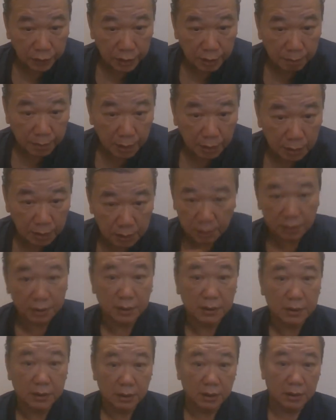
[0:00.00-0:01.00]
The mouse
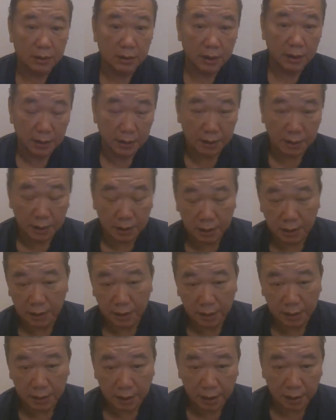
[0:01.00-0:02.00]
is
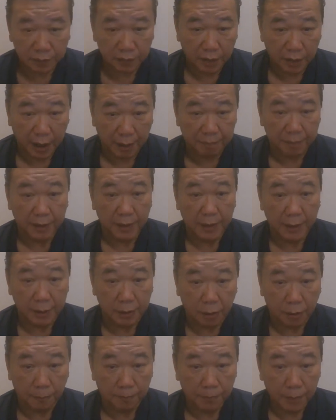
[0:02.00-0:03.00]
live happily, you
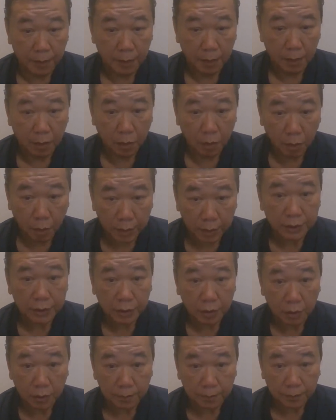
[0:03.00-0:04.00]
know. What is
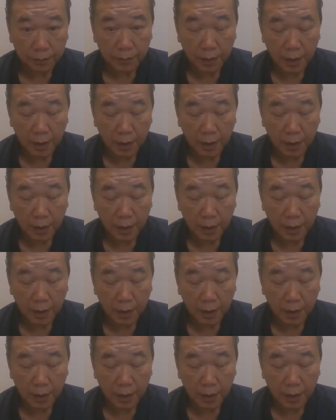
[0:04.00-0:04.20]
wrong?